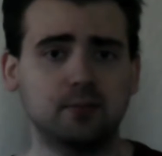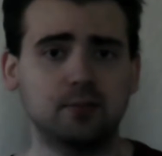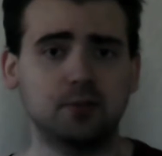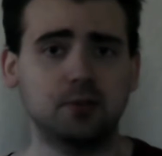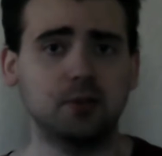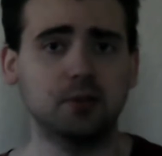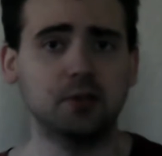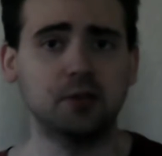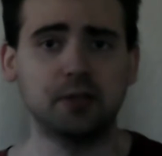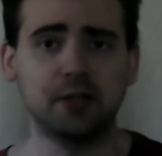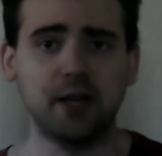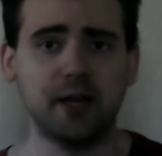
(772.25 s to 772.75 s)

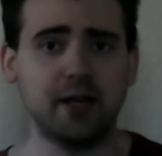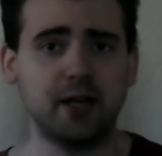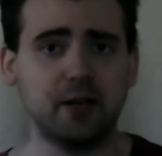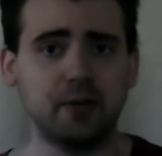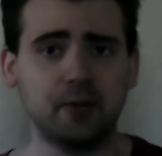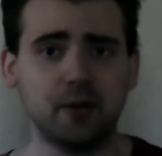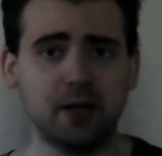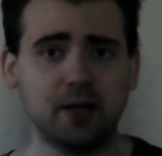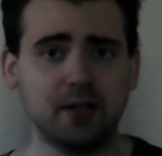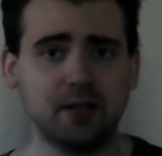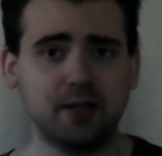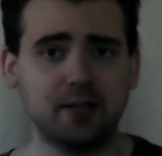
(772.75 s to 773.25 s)
good
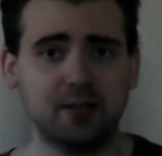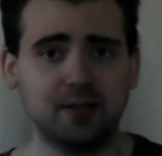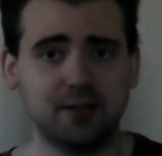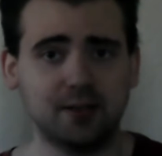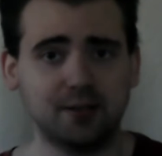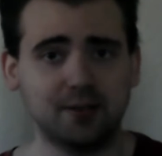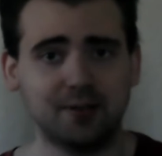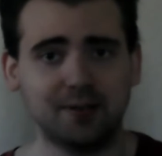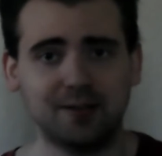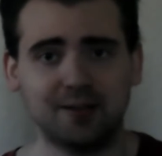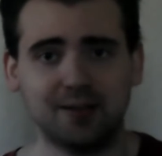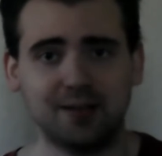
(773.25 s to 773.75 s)
anyway, so,
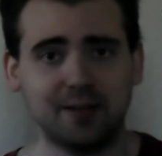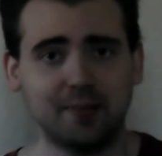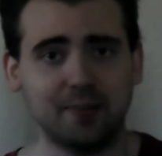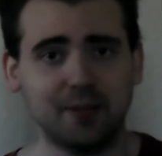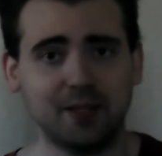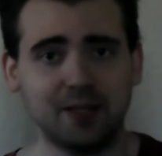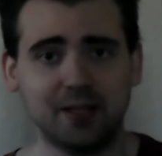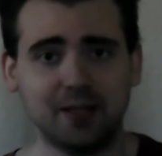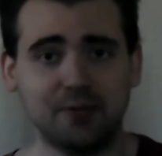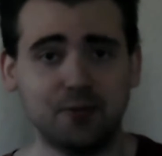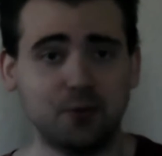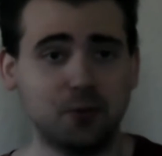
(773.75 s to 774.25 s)
I
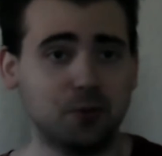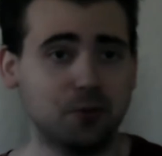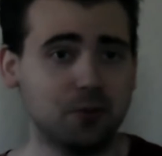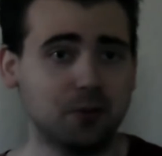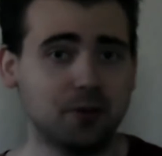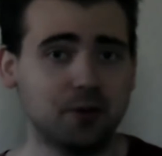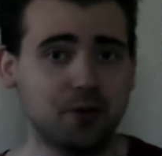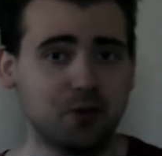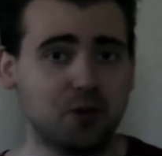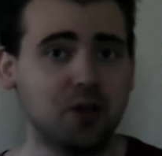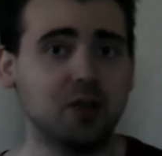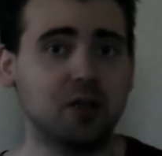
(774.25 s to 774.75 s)
mean, if you
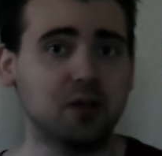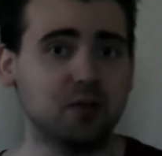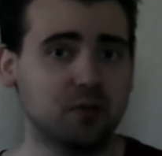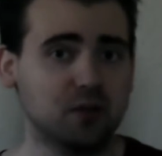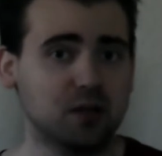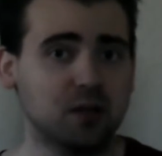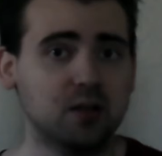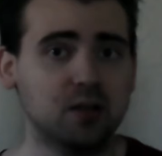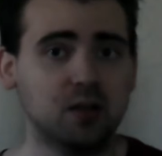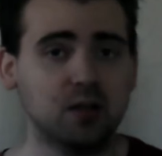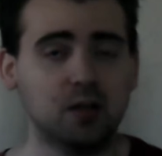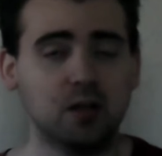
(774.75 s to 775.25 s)
really think of
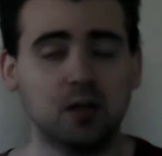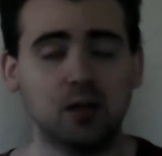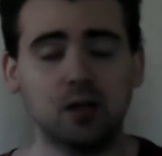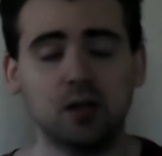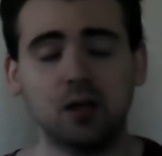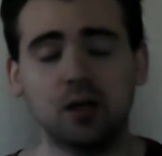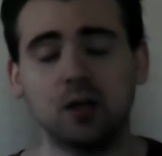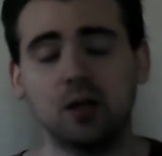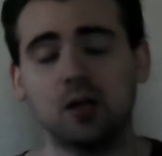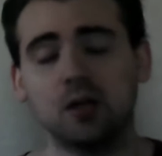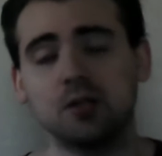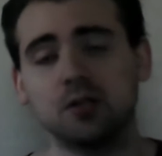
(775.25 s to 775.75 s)
it.
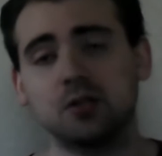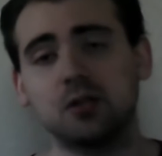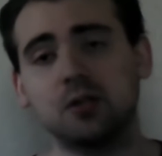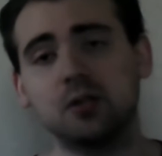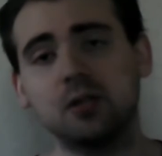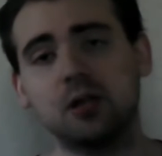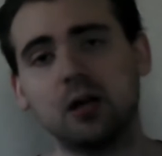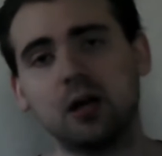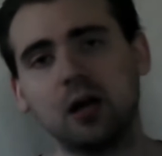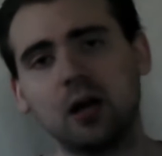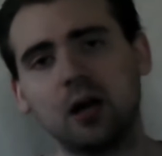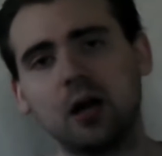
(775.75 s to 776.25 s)
So,
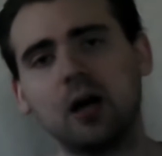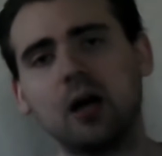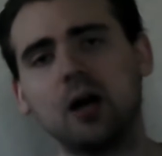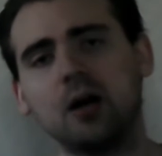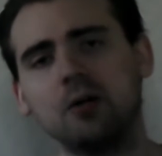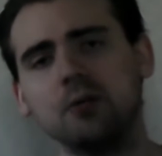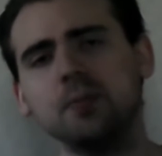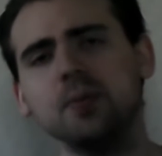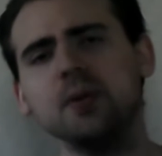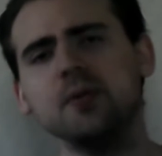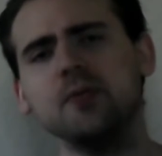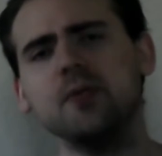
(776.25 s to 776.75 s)

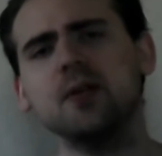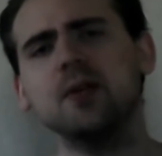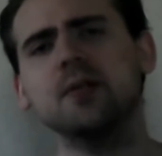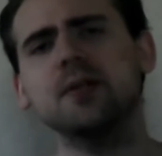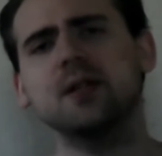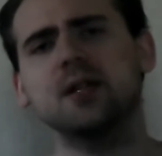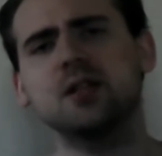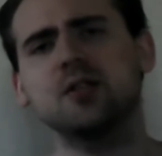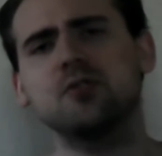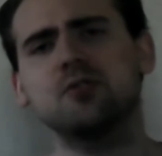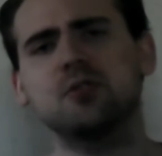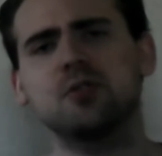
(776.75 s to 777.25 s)
I'll be very
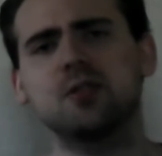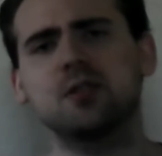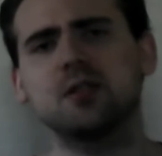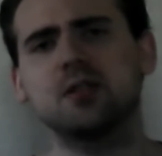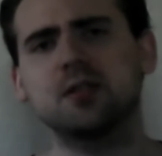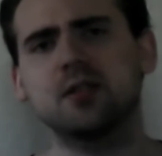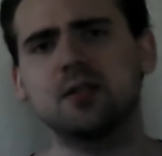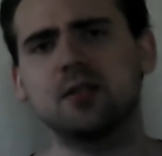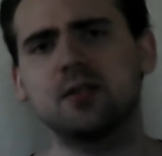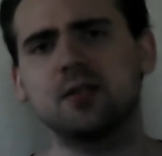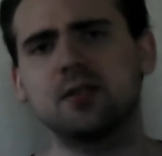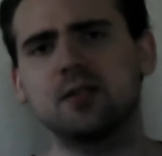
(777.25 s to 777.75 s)
interested
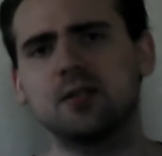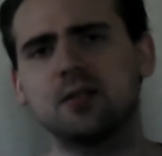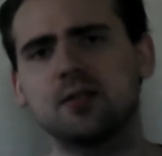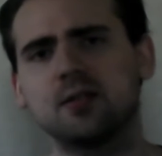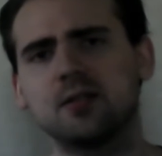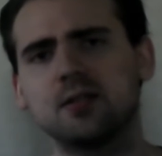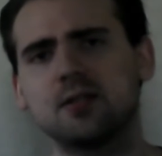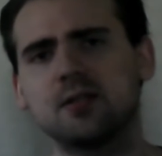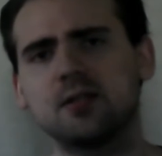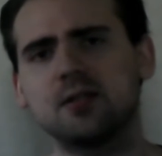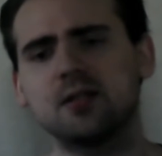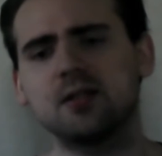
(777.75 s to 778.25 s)

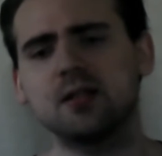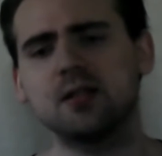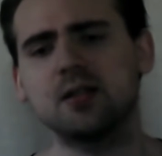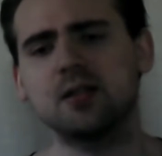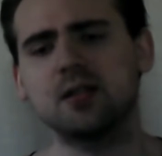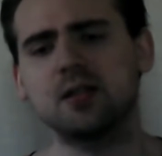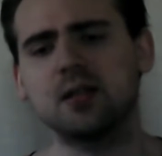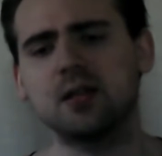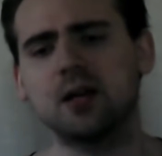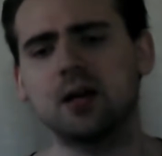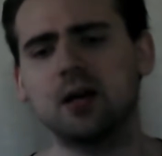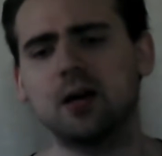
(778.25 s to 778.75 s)
to
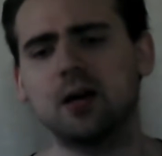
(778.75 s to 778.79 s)
see